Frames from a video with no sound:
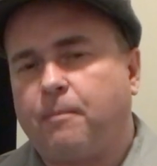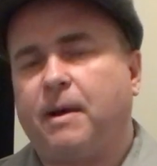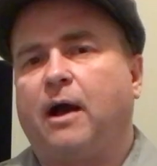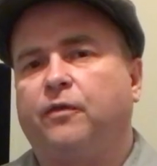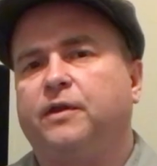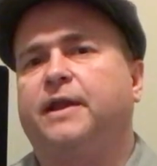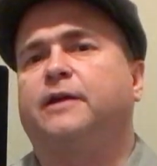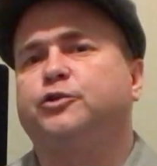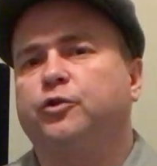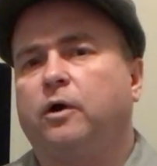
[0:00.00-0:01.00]
about the
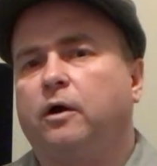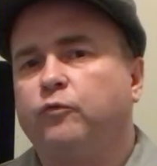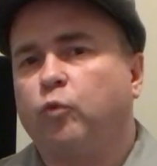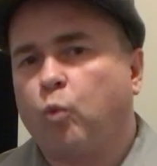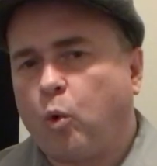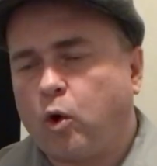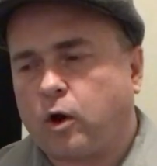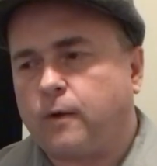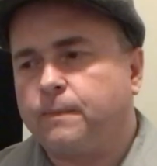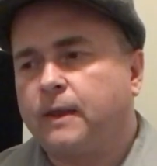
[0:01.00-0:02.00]
nature of
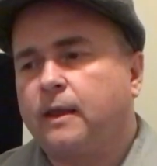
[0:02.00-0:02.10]
war.